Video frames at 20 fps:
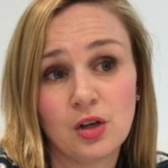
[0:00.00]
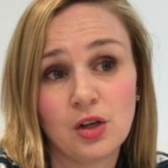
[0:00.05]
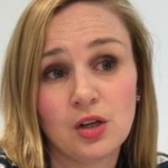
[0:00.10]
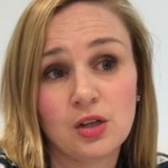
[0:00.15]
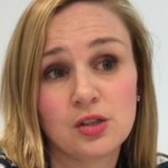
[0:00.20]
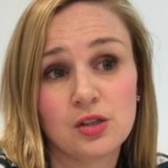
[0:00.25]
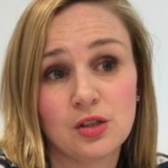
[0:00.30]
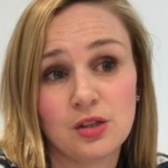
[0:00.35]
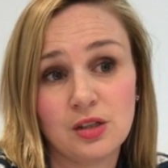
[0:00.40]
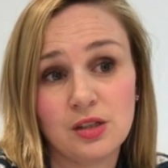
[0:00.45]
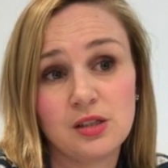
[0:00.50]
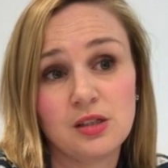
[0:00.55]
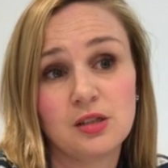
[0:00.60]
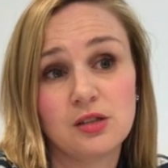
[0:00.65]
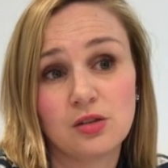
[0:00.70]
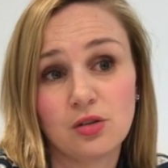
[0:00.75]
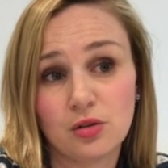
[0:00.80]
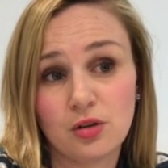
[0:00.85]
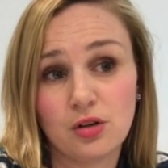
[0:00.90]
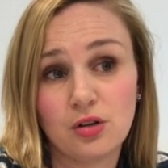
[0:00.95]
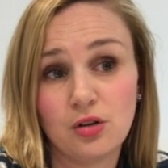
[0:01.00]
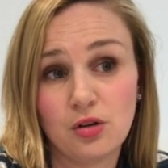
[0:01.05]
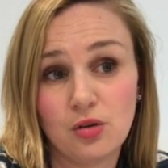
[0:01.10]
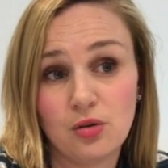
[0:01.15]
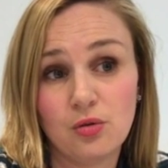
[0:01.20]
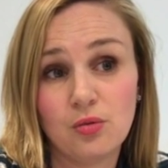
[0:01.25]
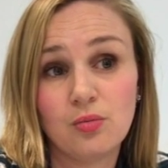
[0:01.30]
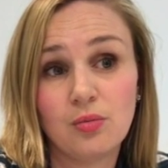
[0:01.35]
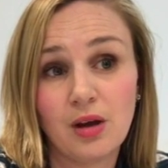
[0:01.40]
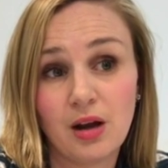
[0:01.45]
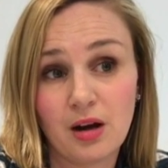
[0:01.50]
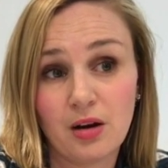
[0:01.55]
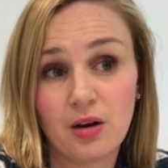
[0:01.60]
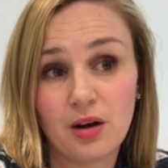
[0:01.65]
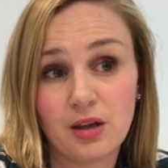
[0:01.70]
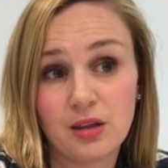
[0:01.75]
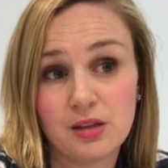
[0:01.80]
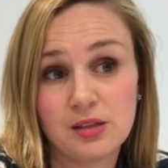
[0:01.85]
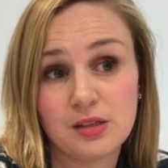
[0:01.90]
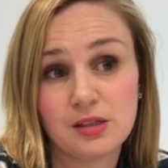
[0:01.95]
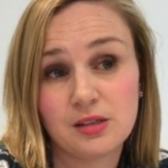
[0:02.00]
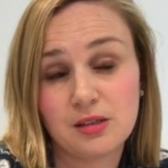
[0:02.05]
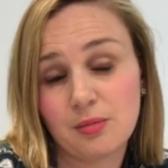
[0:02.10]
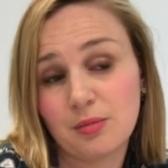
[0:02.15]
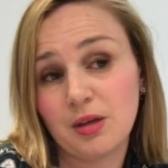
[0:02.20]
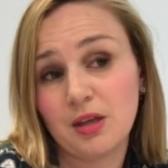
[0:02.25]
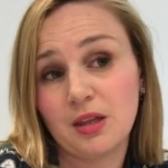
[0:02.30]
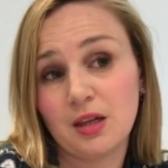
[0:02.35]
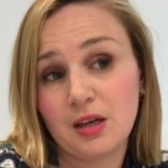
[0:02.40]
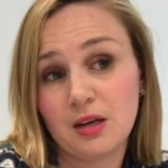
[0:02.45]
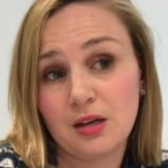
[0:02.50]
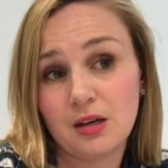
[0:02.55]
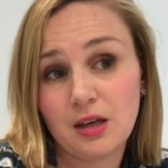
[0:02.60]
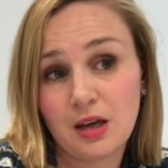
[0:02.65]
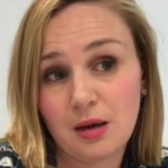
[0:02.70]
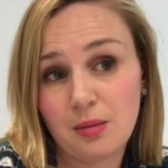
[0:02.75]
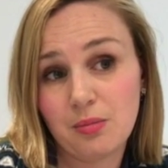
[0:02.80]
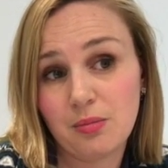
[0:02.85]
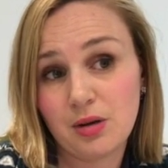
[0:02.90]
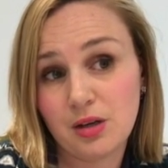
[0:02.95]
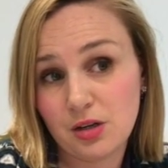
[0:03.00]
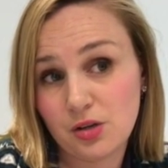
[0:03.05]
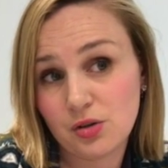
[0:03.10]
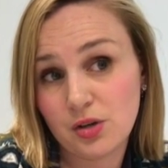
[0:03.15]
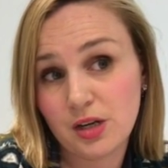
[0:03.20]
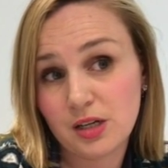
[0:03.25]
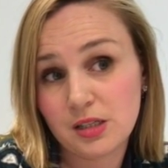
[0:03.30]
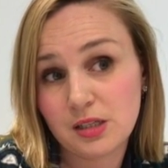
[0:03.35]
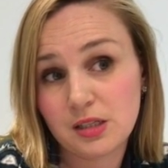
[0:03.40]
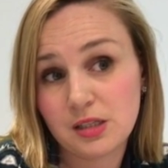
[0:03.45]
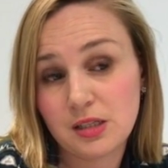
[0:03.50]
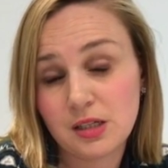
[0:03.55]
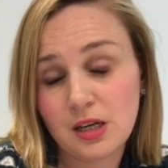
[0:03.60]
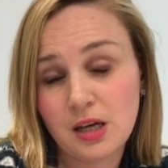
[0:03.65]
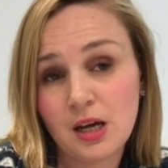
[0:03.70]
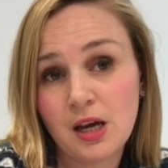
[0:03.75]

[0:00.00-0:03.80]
So this is not a new area. This is something that can be addressed.